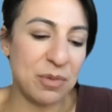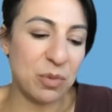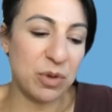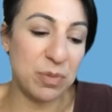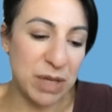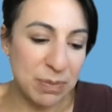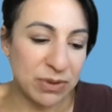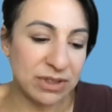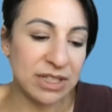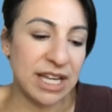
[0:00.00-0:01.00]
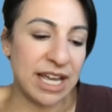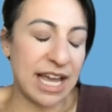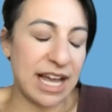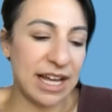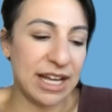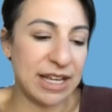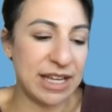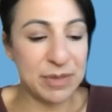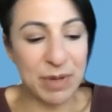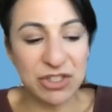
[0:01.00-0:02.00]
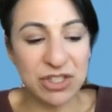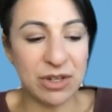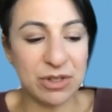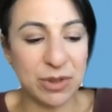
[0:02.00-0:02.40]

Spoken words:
with people, especially those